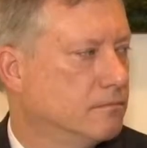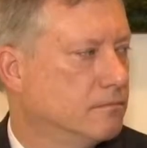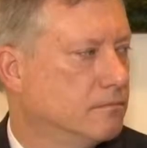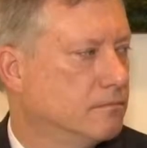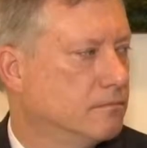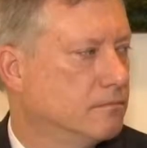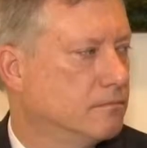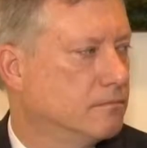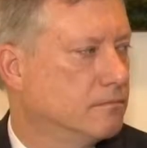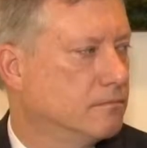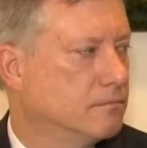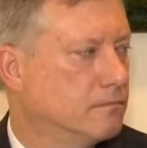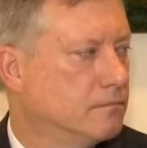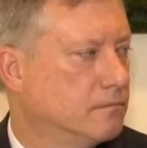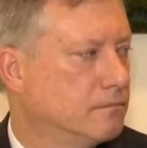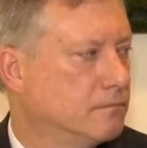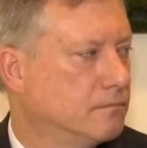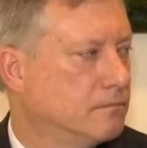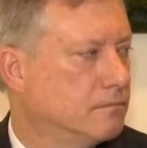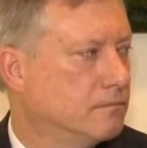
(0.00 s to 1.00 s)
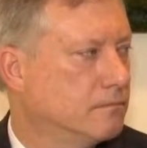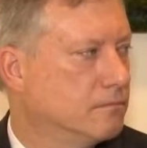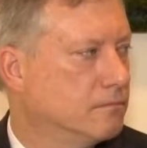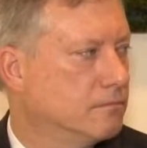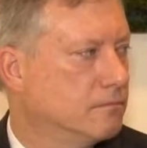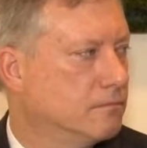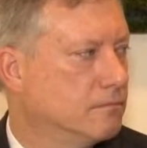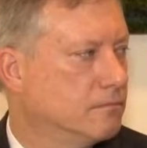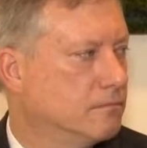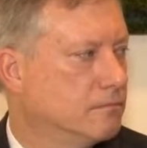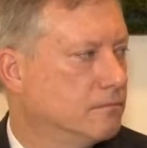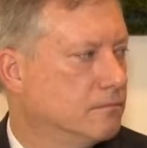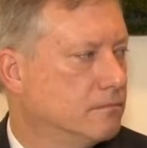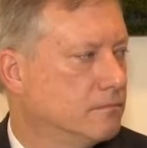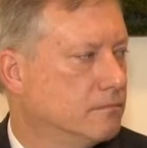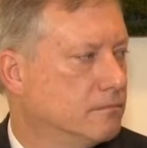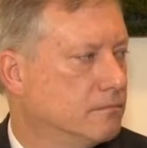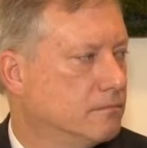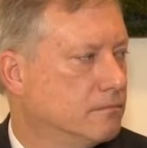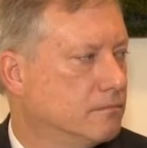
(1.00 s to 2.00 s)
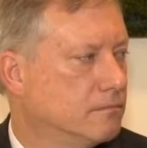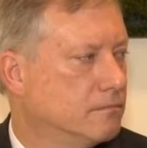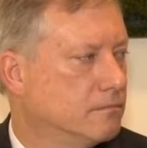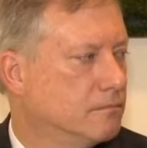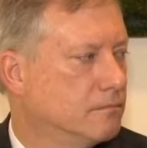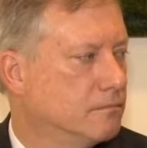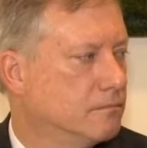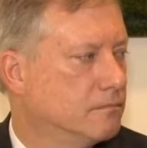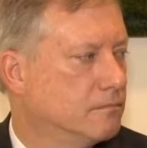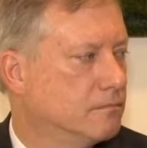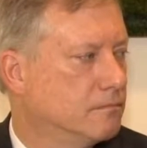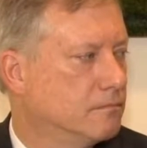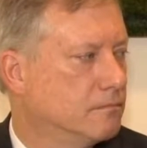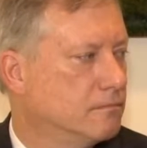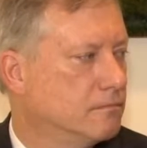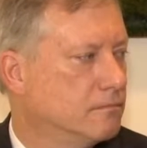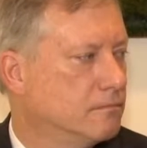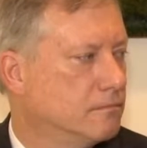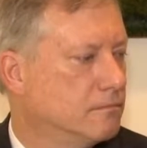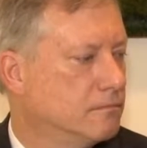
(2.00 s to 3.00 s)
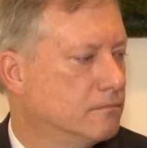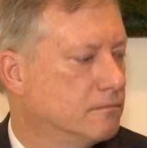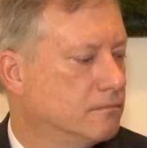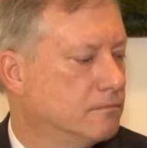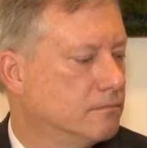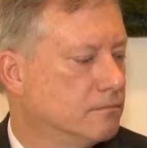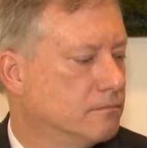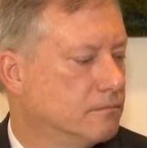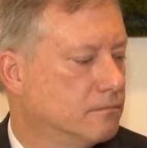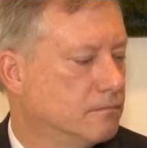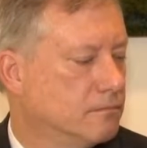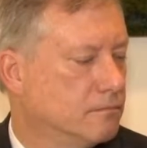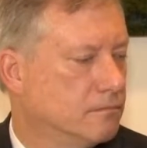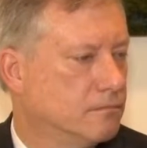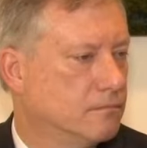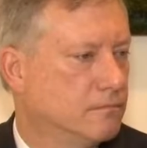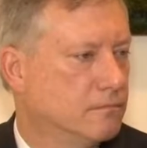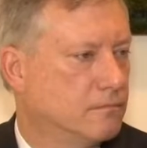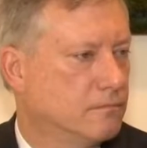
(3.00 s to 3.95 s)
This person isn't speaking.